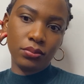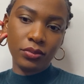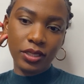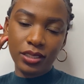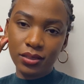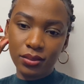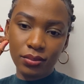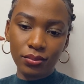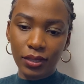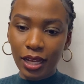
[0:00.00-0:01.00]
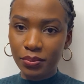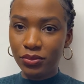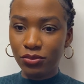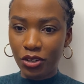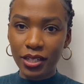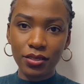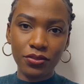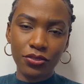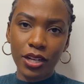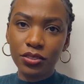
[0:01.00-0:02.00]
And I'm right in
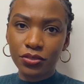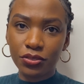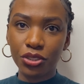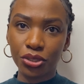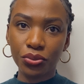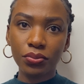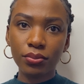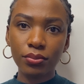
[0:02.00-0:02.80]
front of you.